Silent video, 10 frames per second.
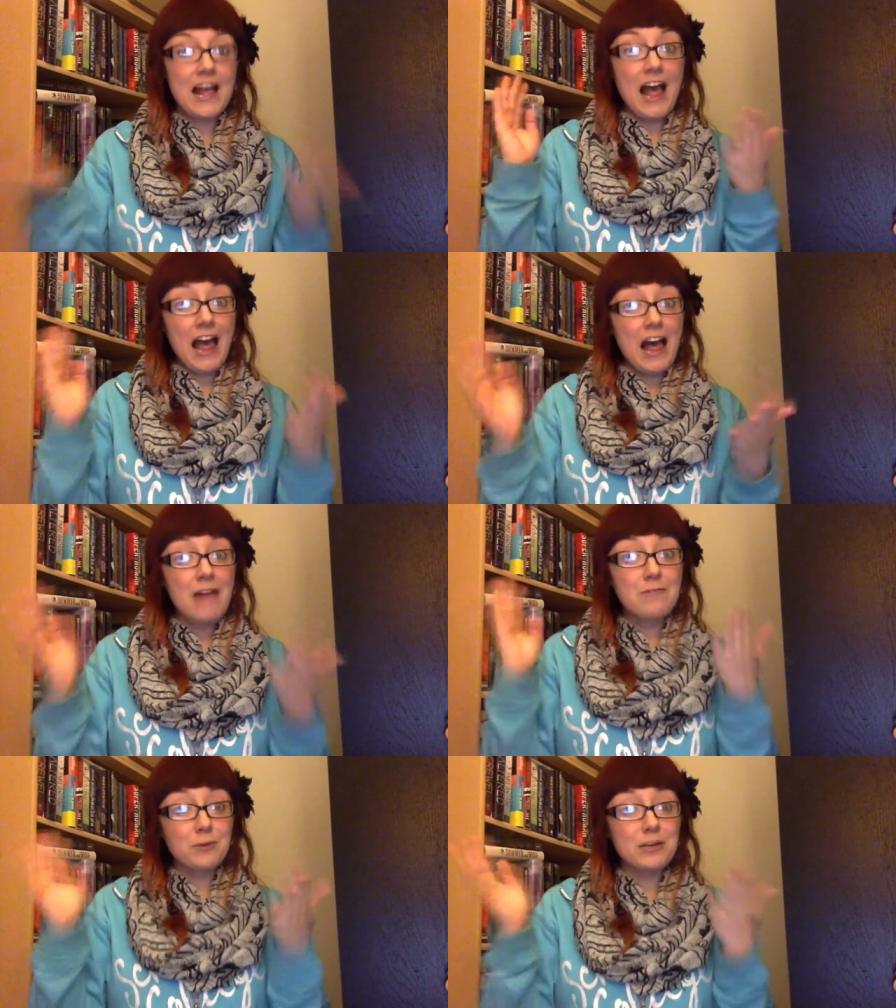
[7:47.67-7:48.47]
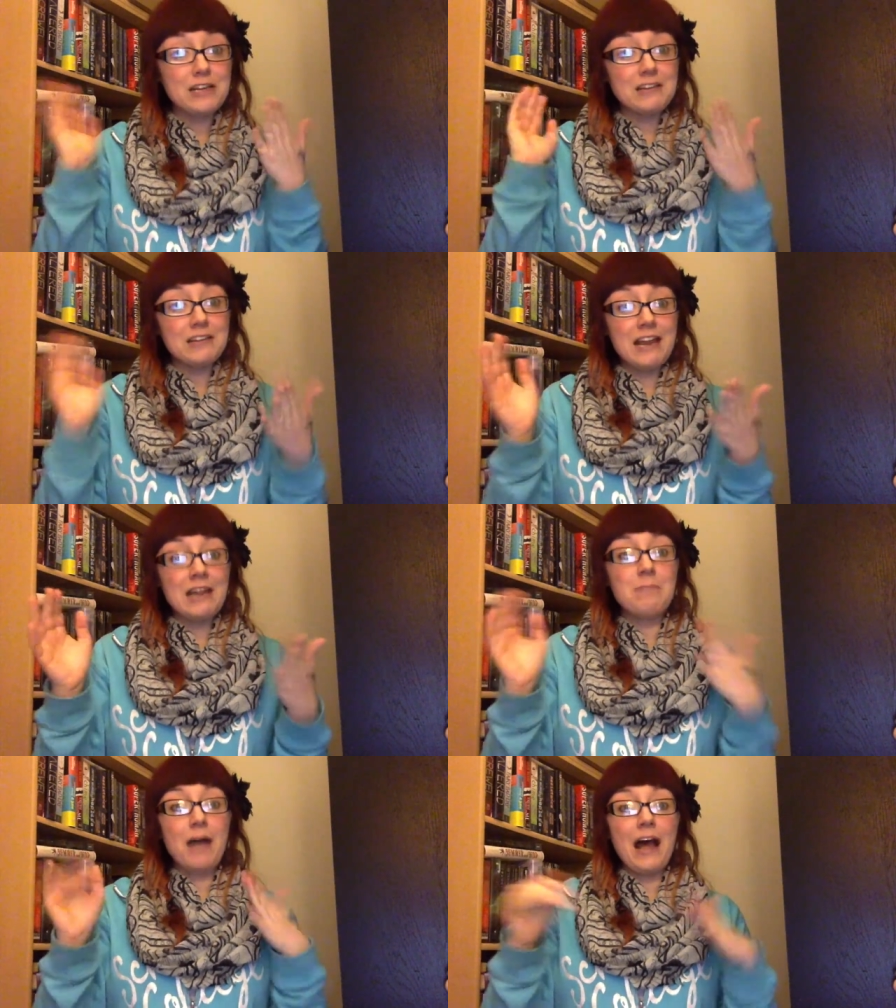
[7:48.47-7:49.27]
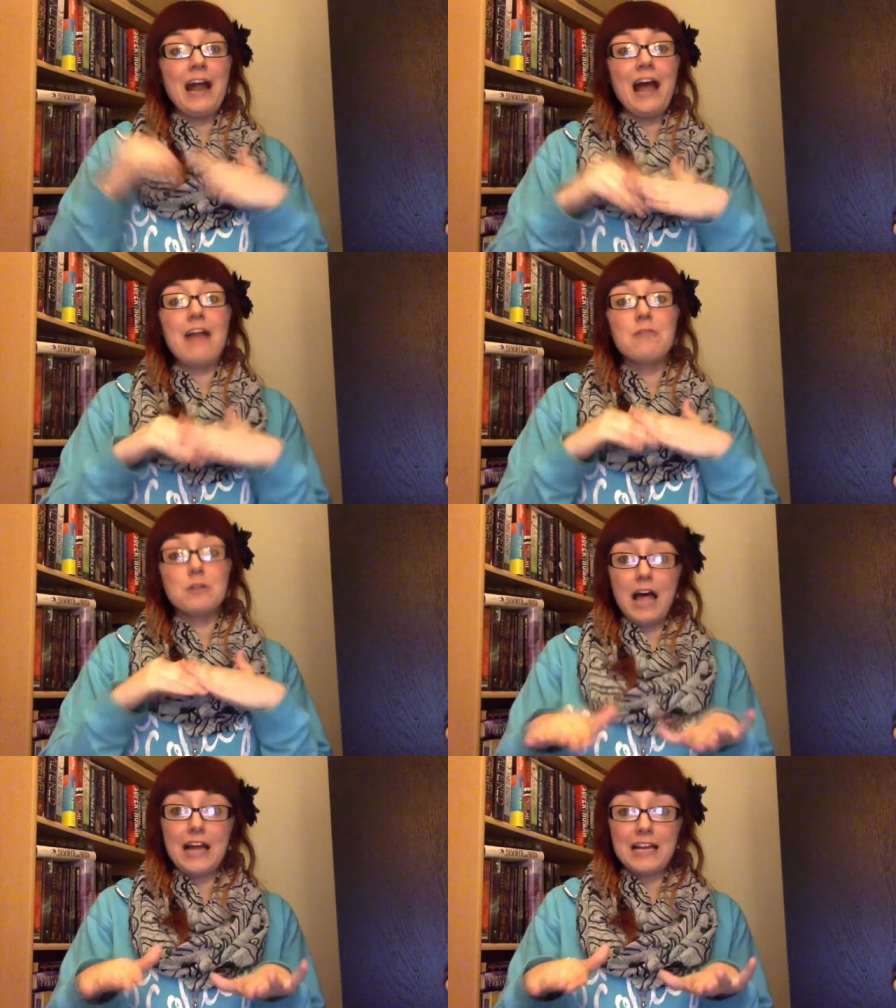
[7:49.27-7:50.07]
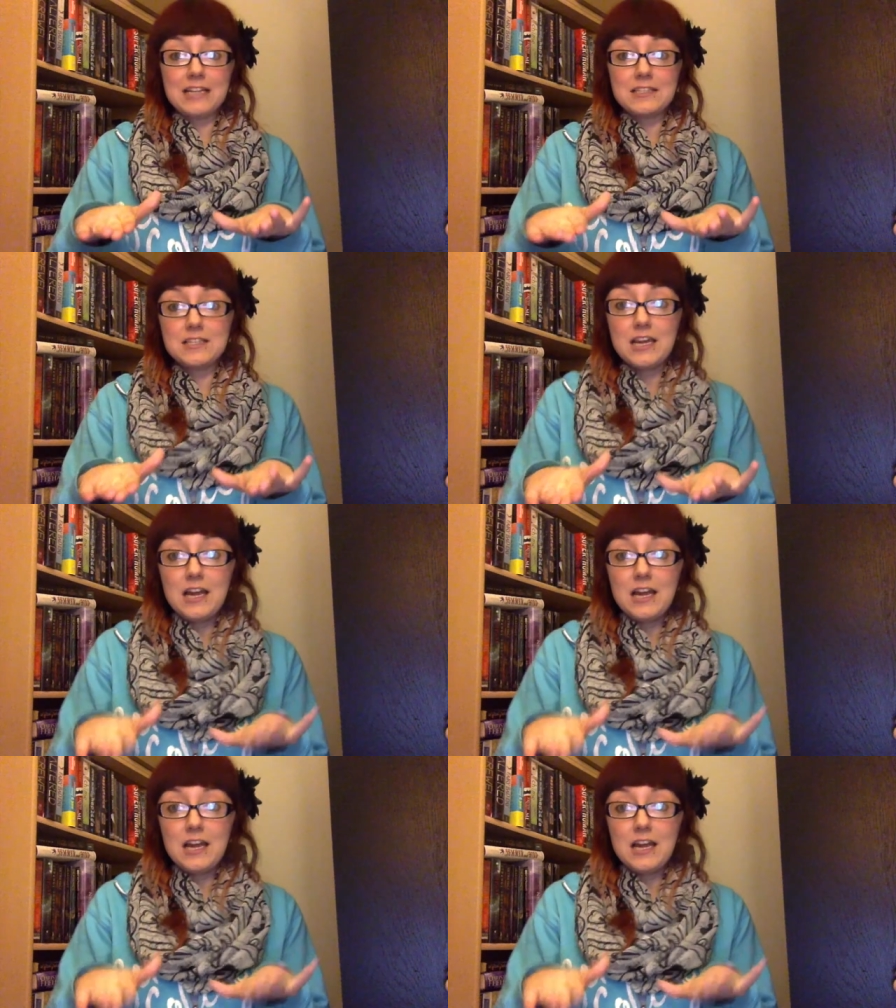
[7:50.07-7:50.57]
everything by Heather Lyons.